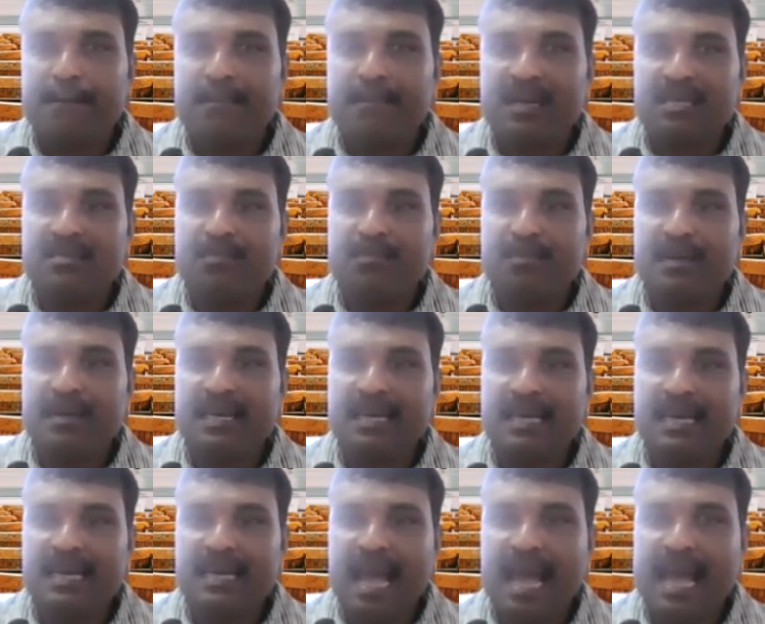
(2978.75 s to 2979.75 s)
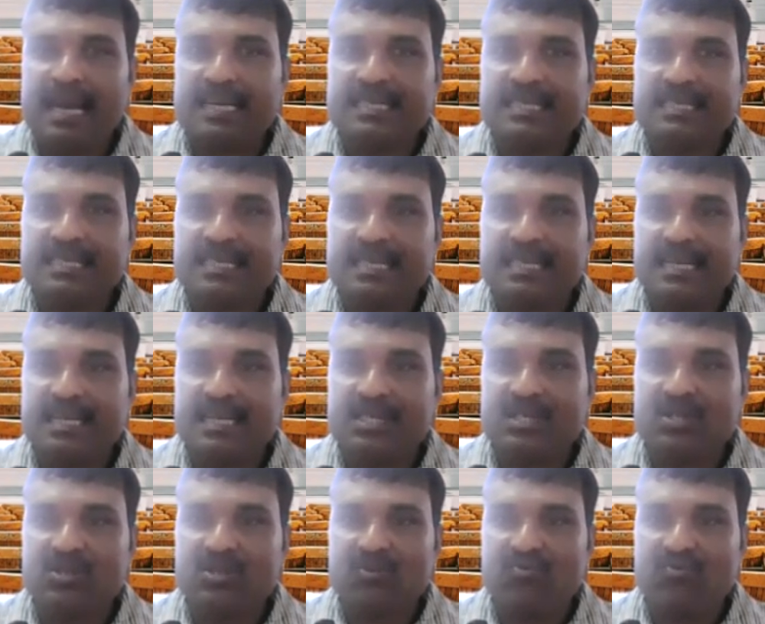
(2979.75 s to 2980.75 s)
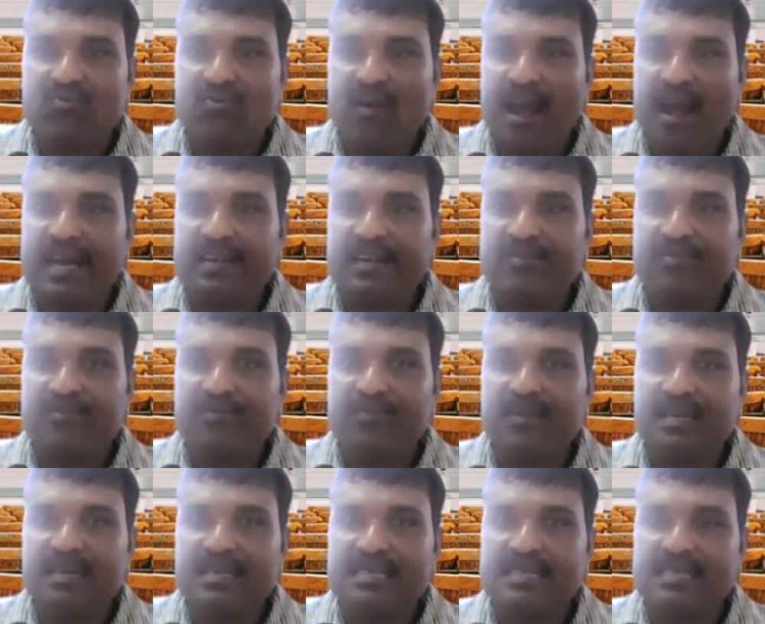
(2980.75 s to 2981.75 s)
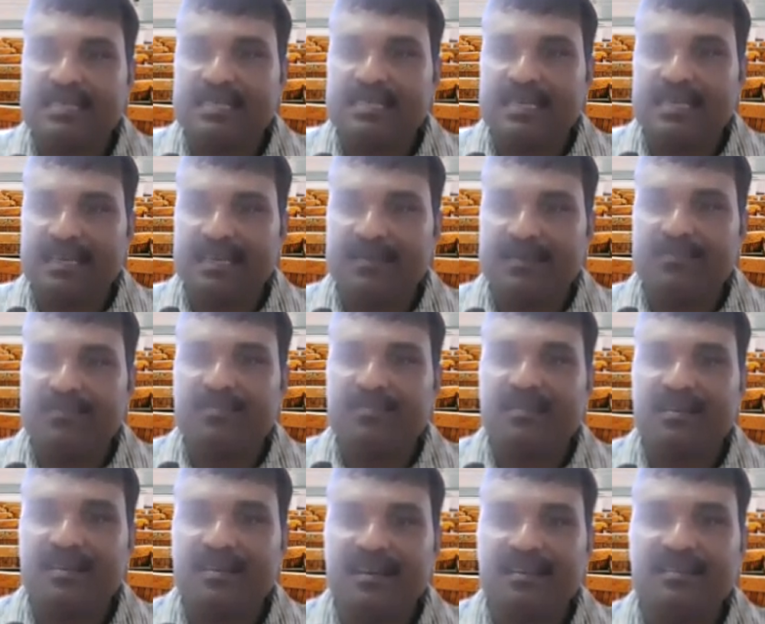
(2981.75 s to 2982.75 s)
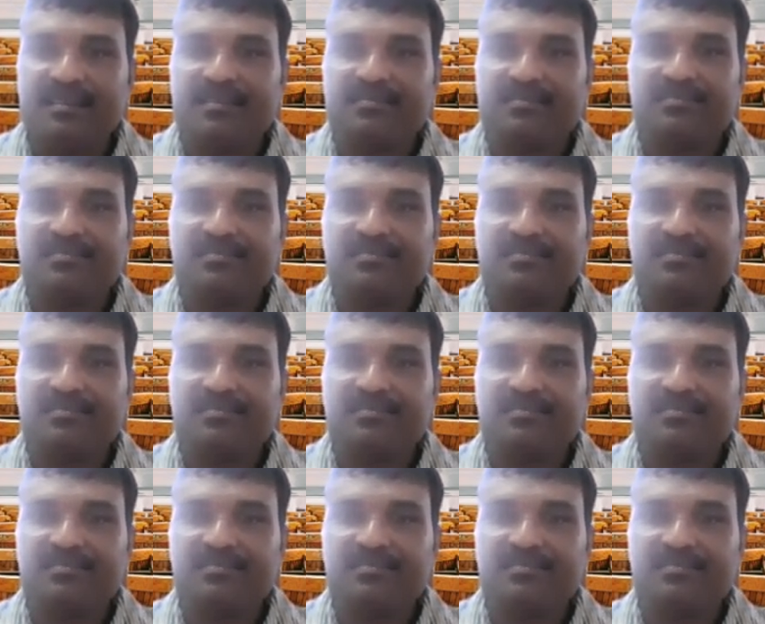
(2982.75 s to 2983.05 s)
plus bx raised to 5 plus c, right?